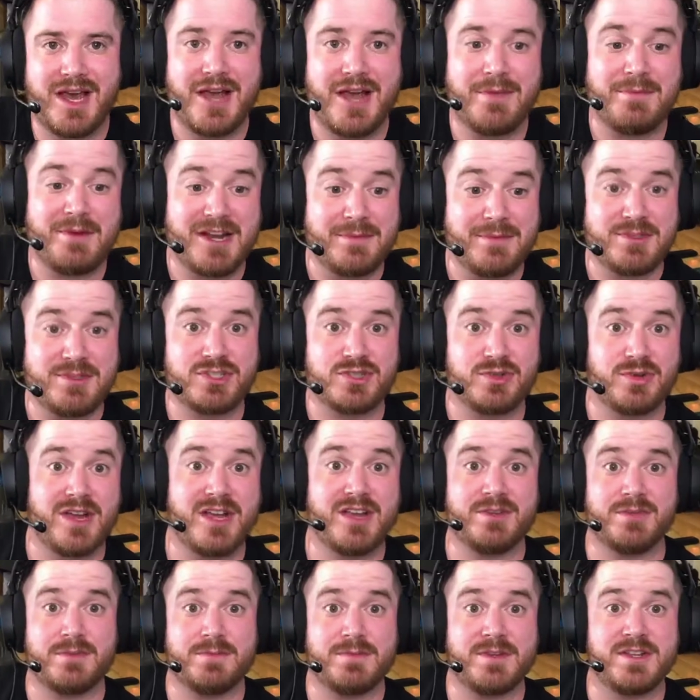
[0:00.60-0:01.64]
Hi, my name is
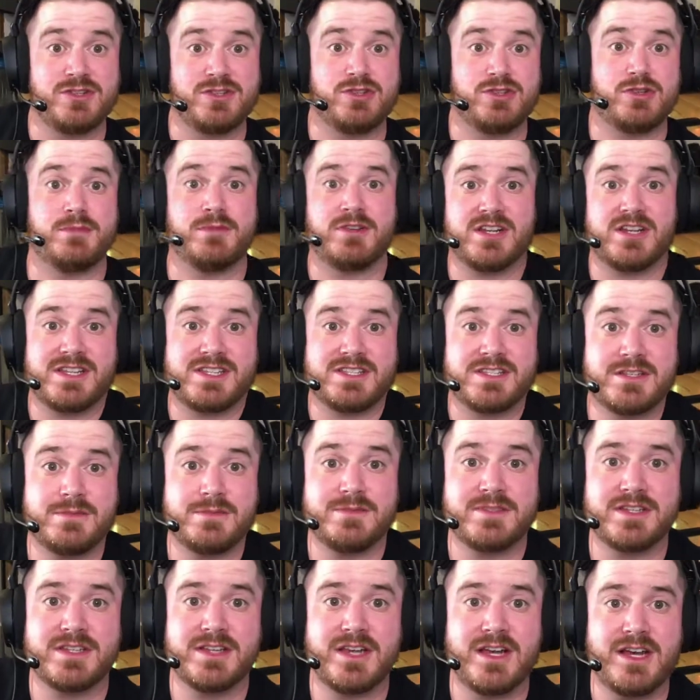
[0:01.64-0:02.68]
Greg with Bitstream
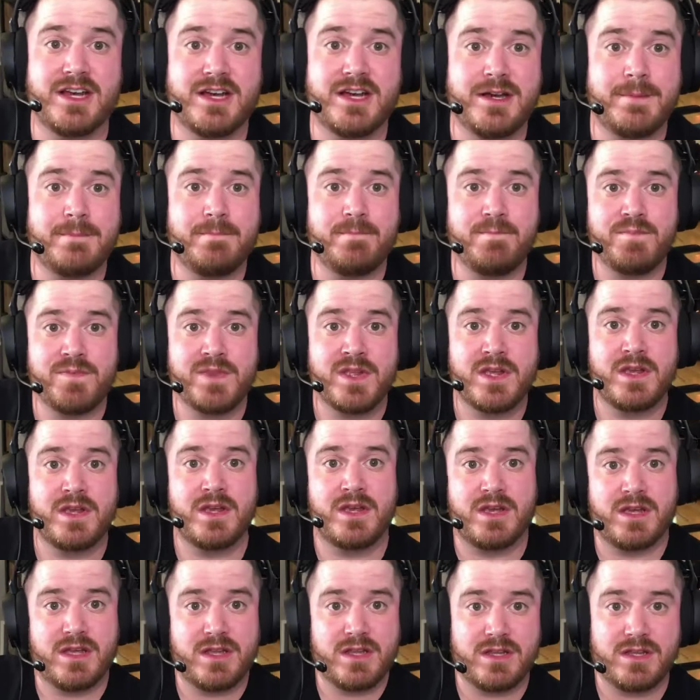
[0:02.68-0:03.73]
Customs. Um,
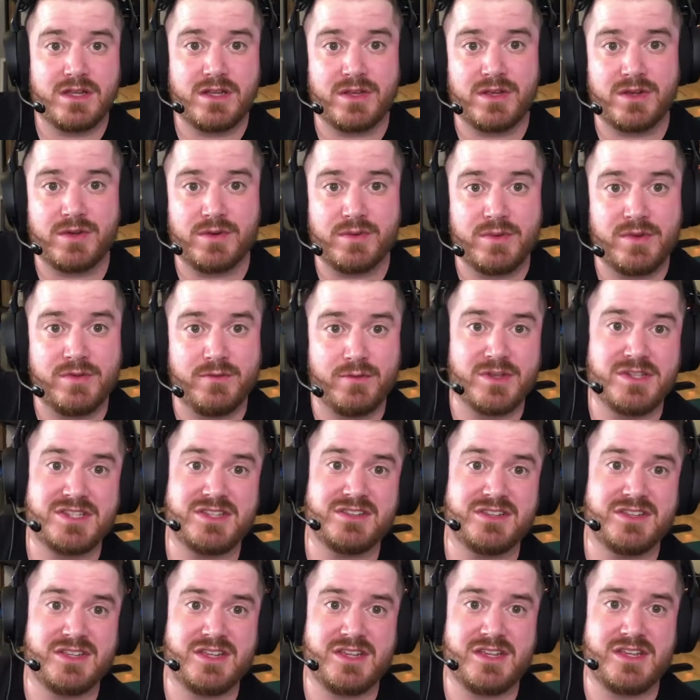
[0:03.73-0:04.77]
we've
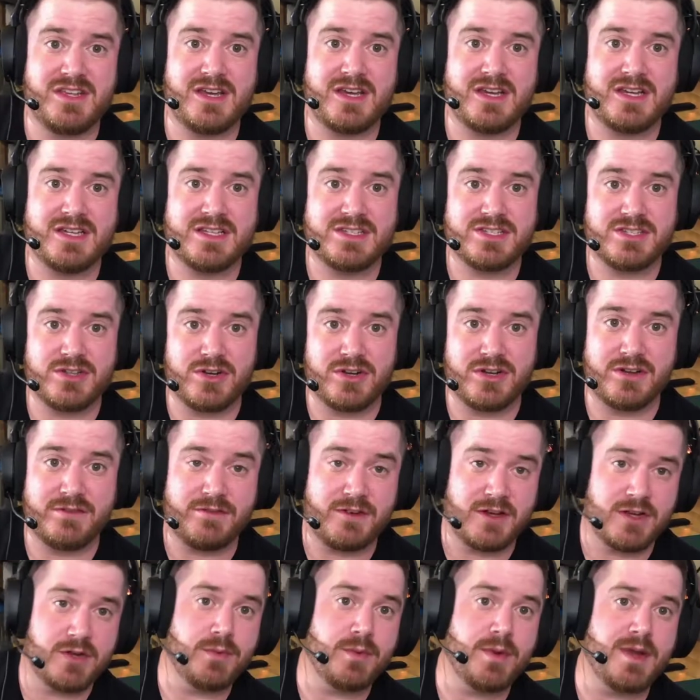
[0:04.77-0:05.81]
recently uh, started a
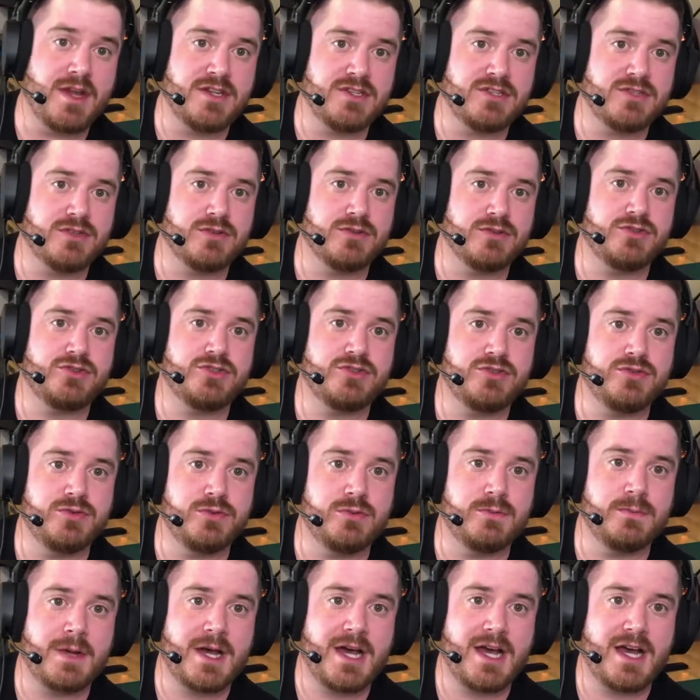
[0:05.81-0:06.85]
fundraiser
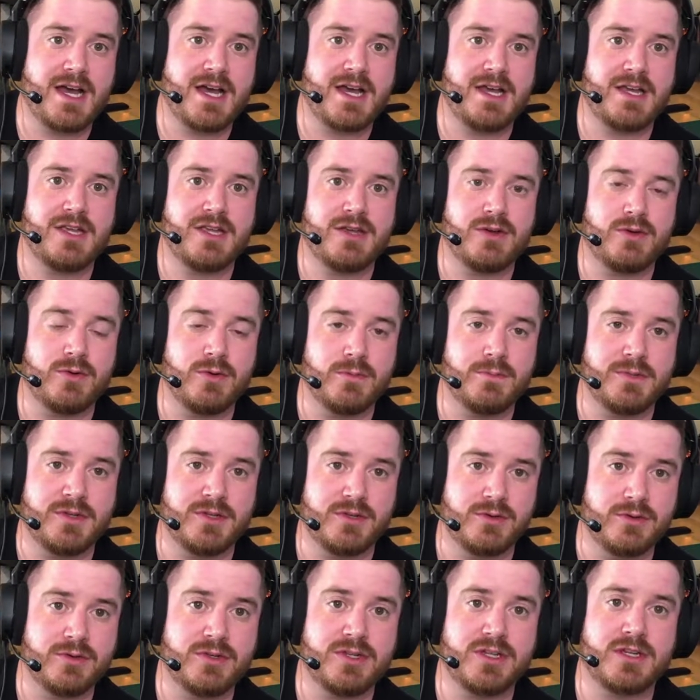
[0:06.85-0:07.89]
to buy or
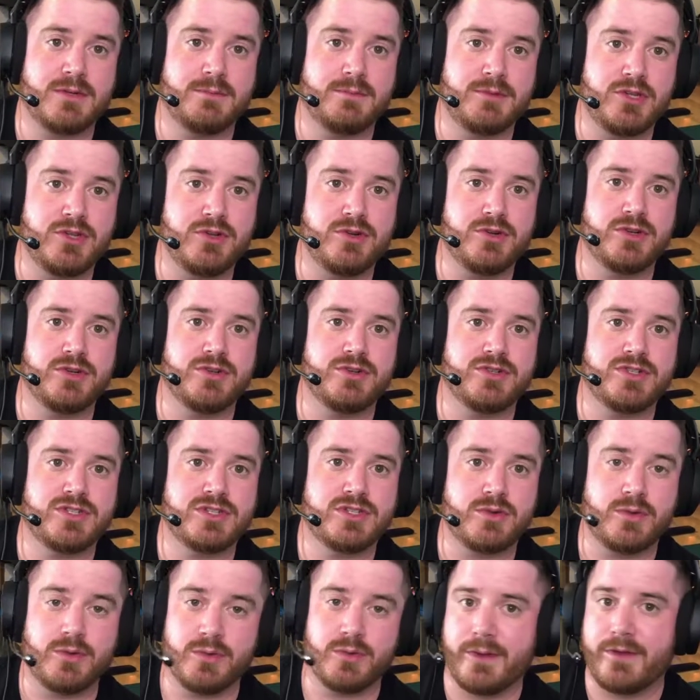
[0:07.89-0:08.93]
build
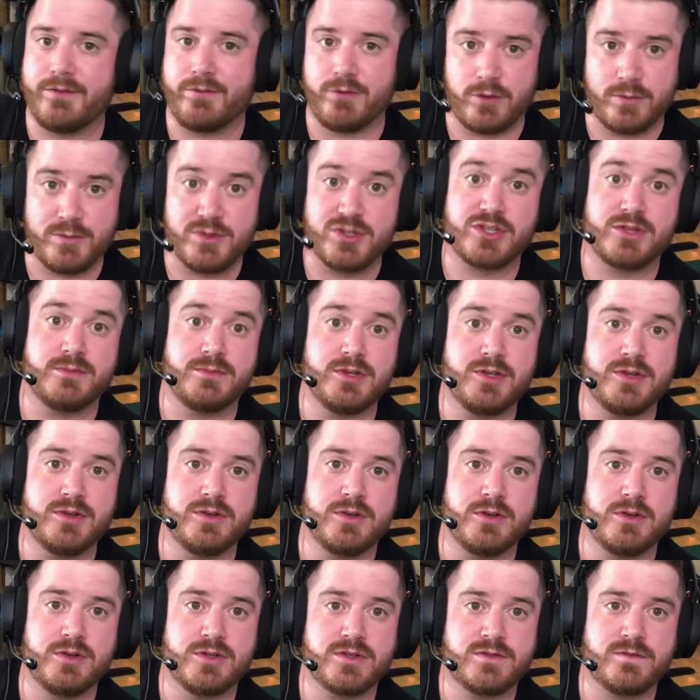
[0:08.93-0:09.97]
computers or refurbish
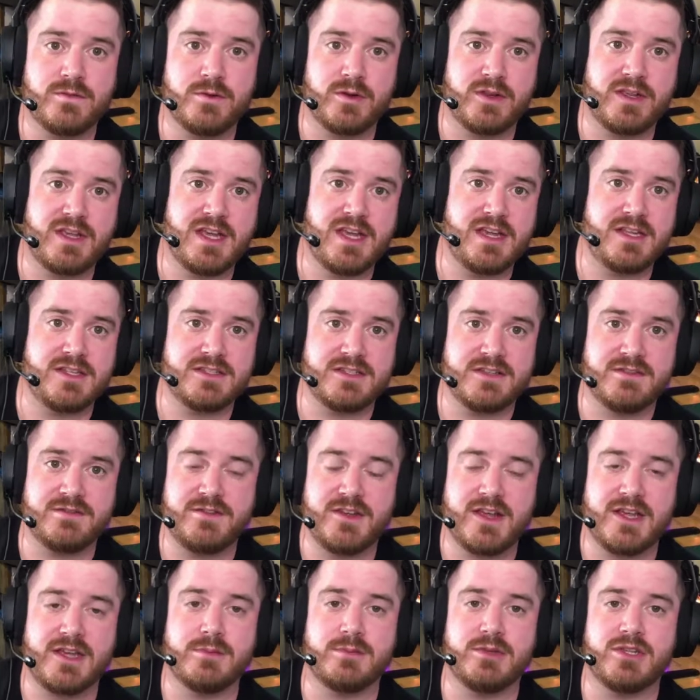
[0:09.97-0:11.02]
computers for kids and
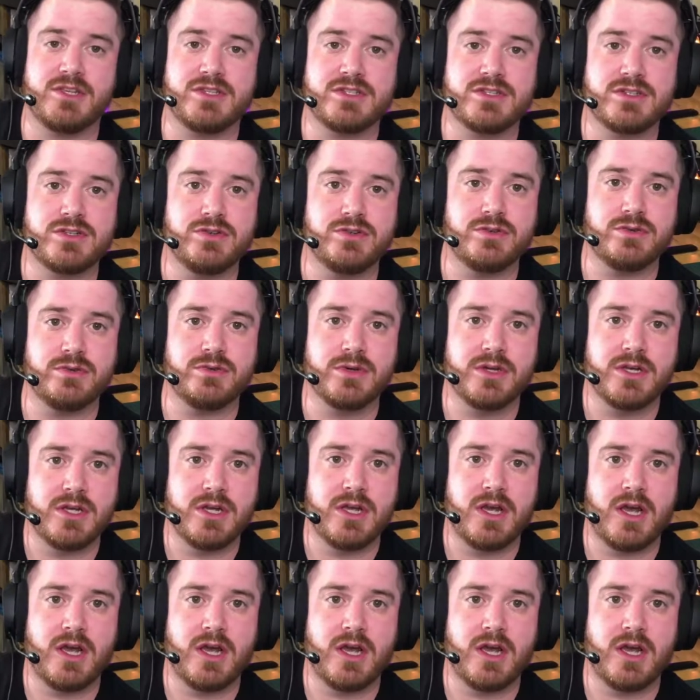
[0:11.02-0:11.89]
families who